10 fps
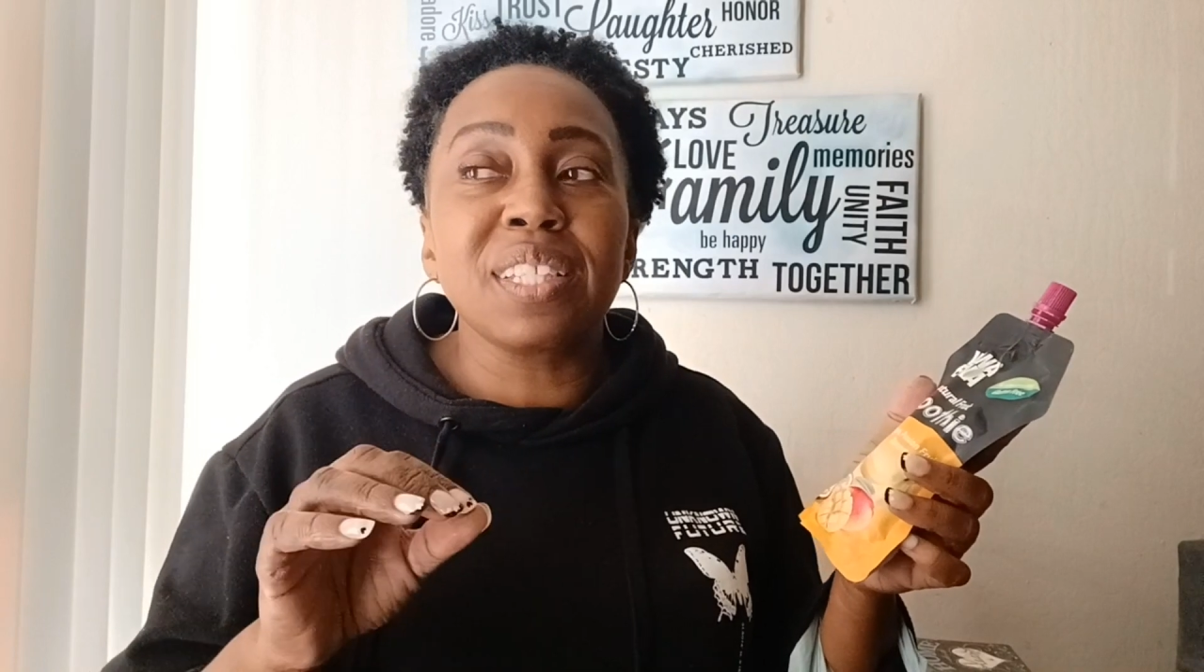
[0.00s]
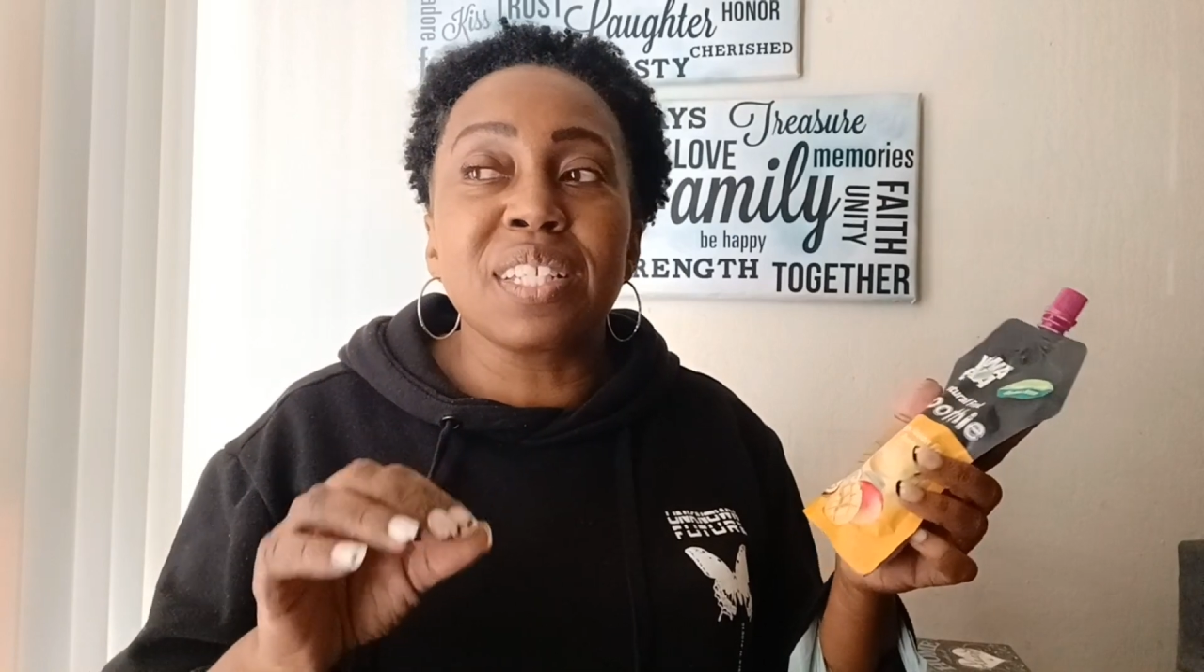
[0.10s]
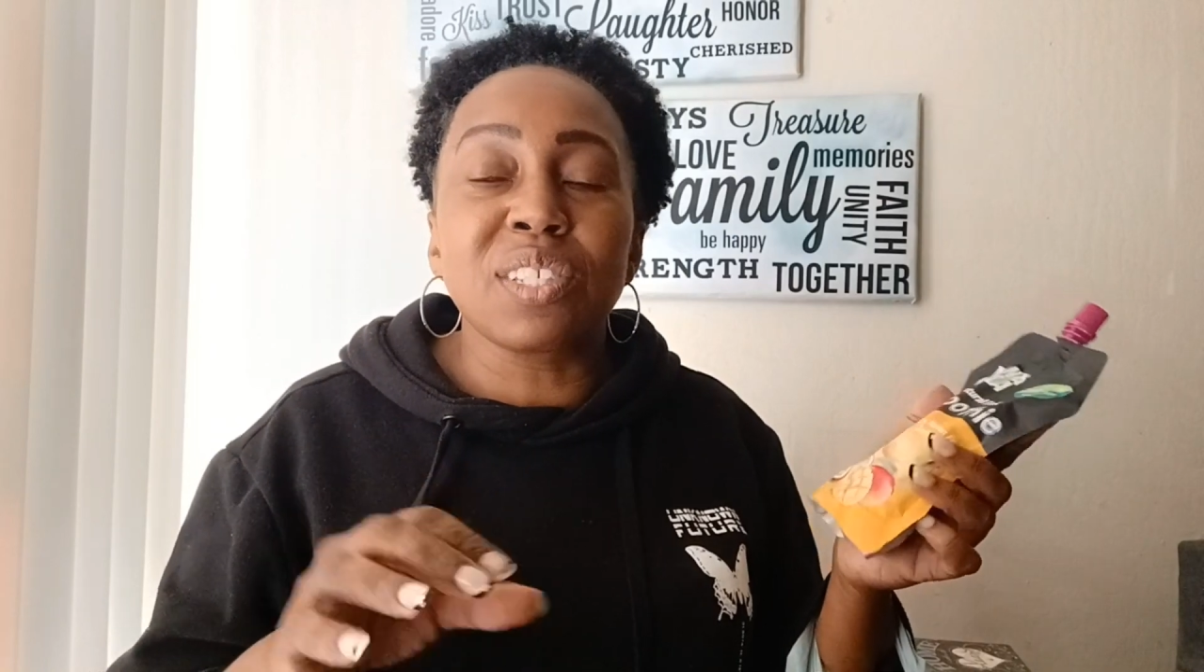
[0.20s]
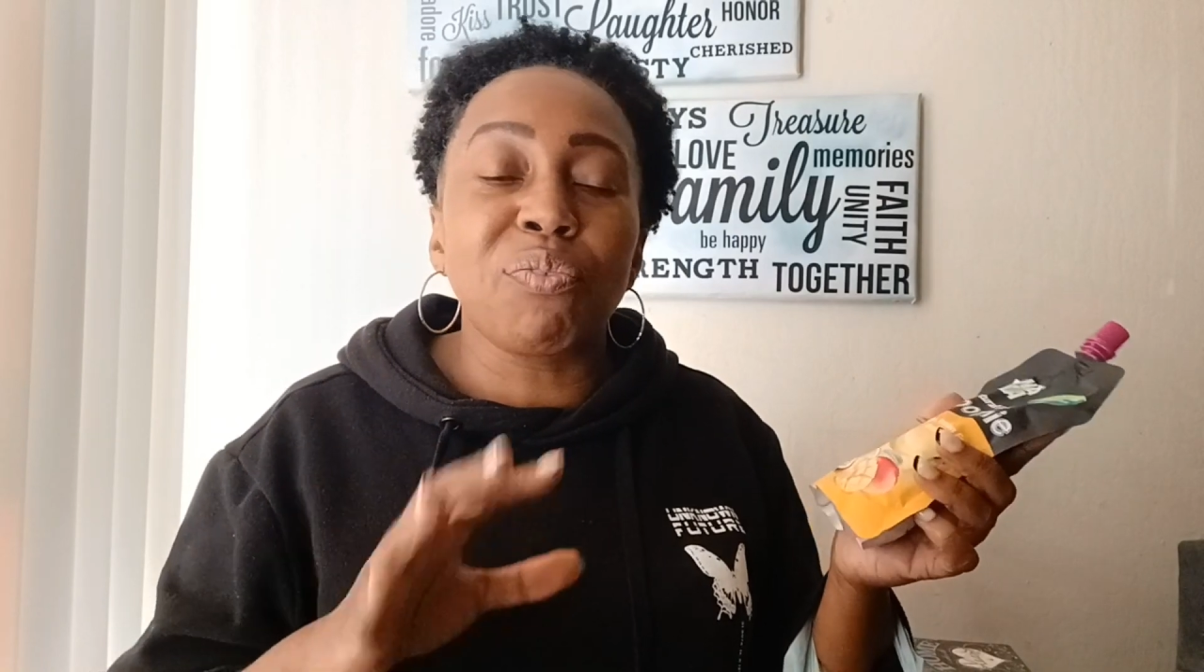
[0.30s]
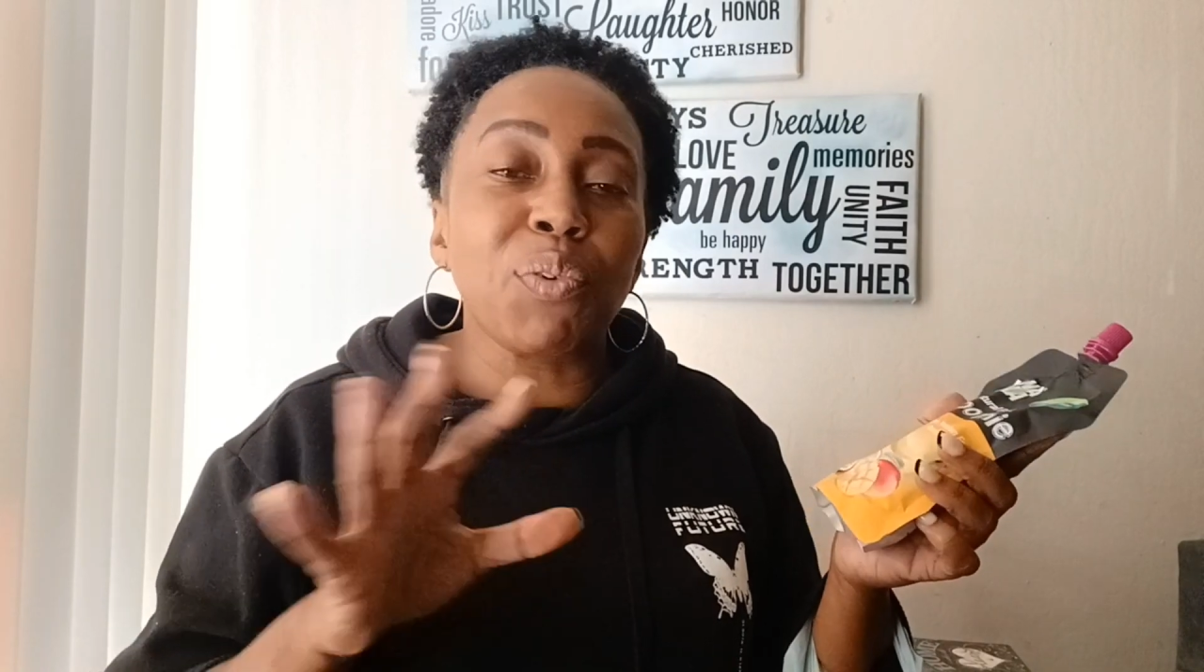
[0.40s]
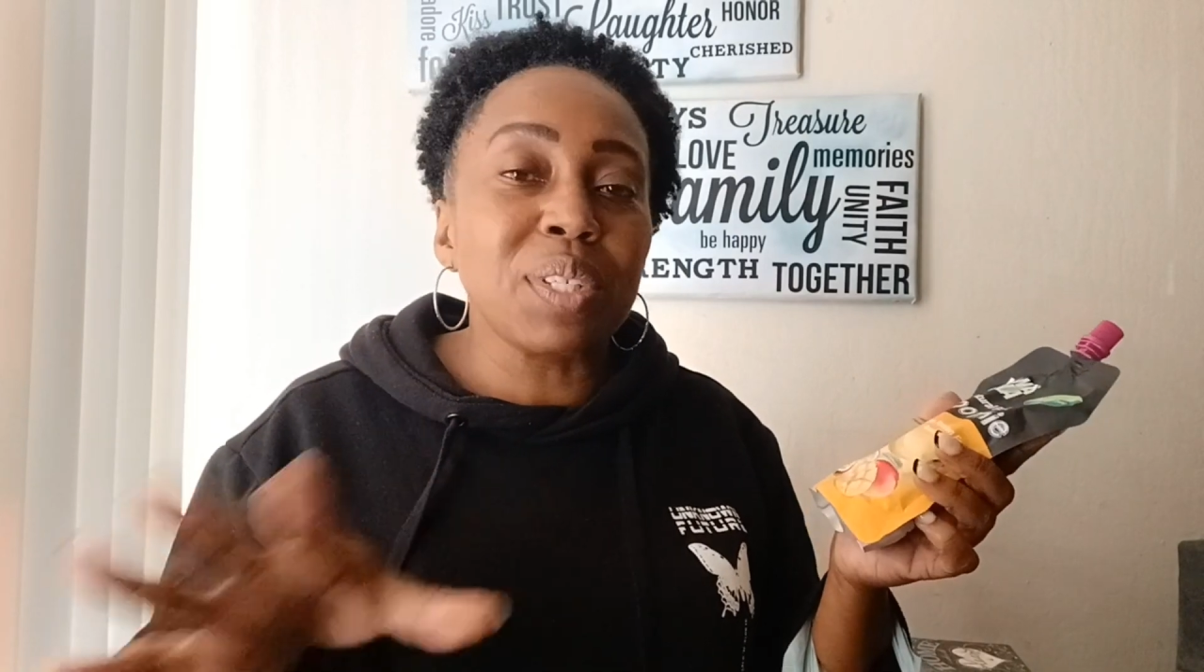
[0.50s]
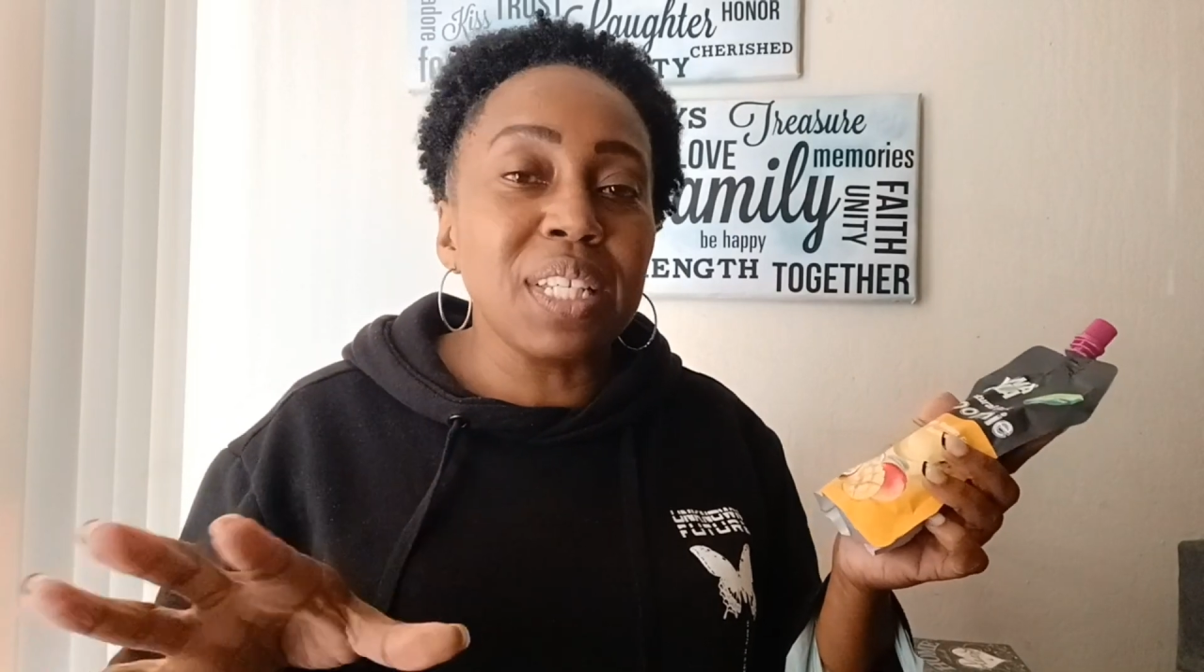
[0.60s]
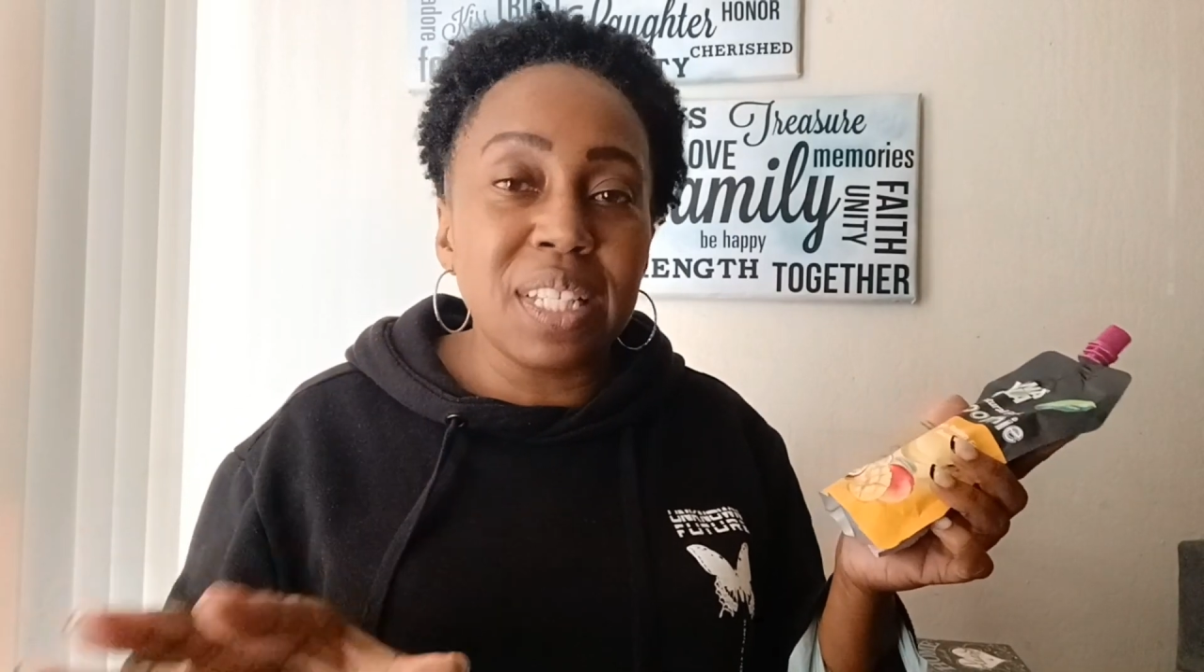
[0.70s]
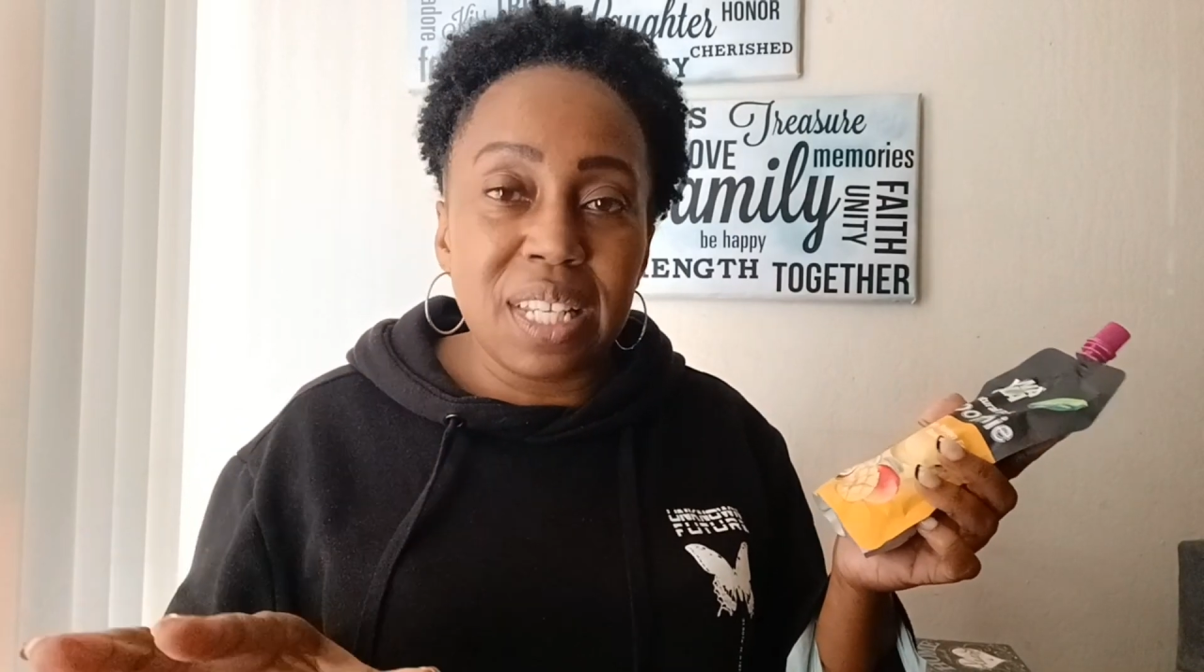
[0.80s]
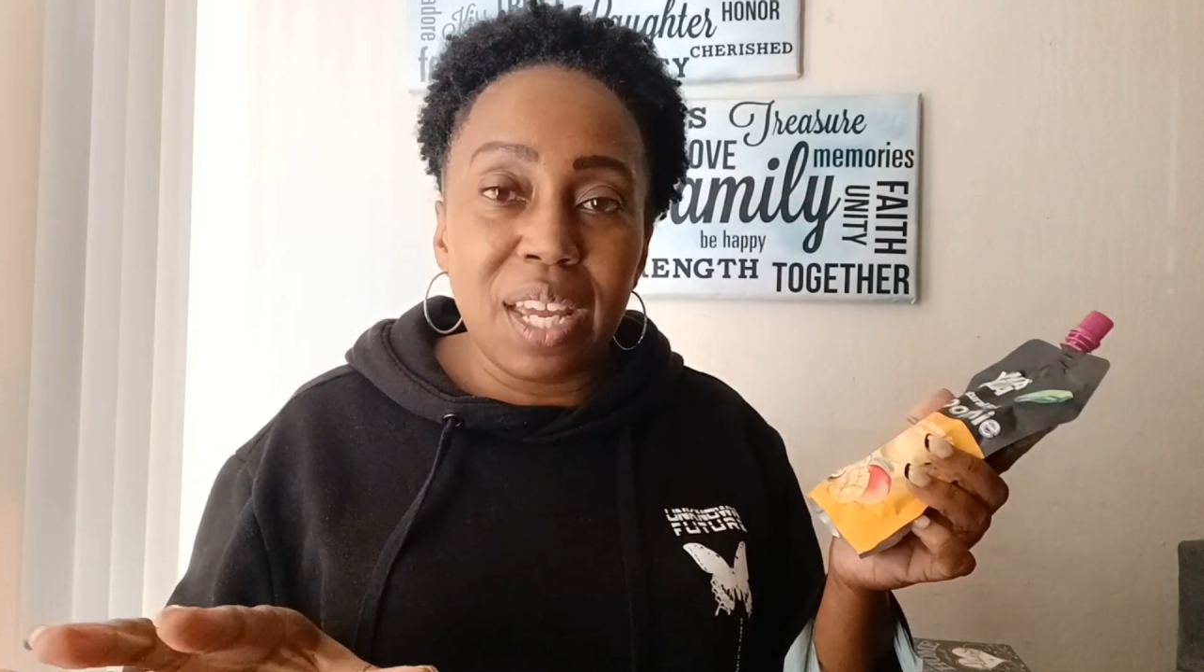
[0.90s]
this
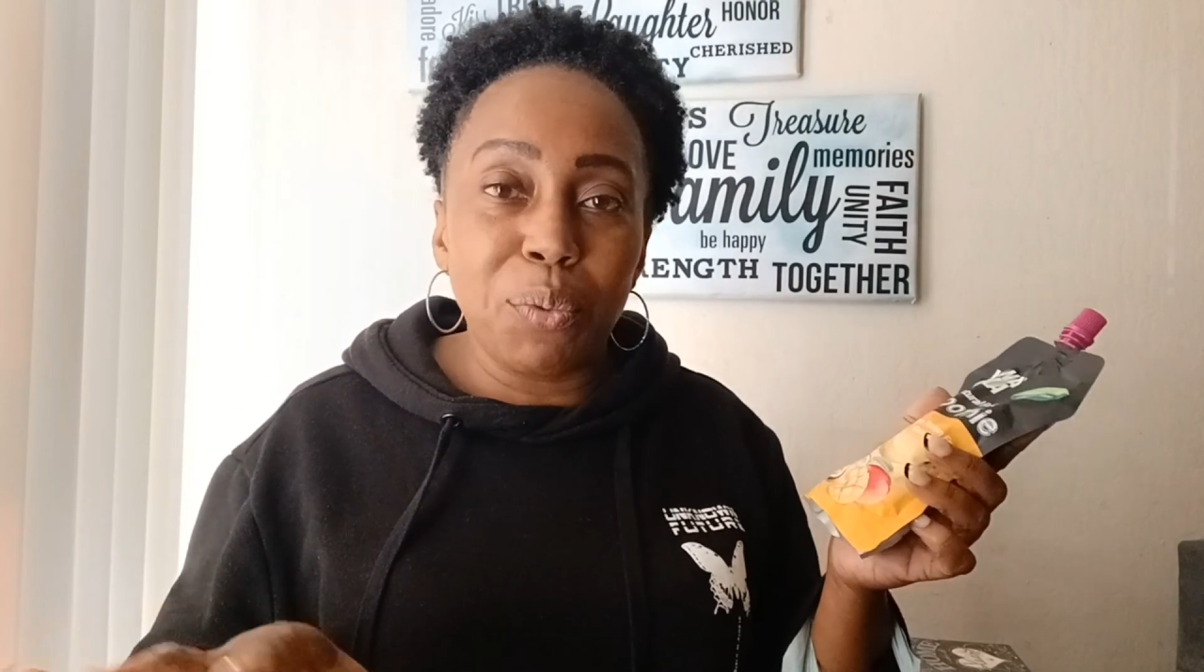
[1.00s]
14 day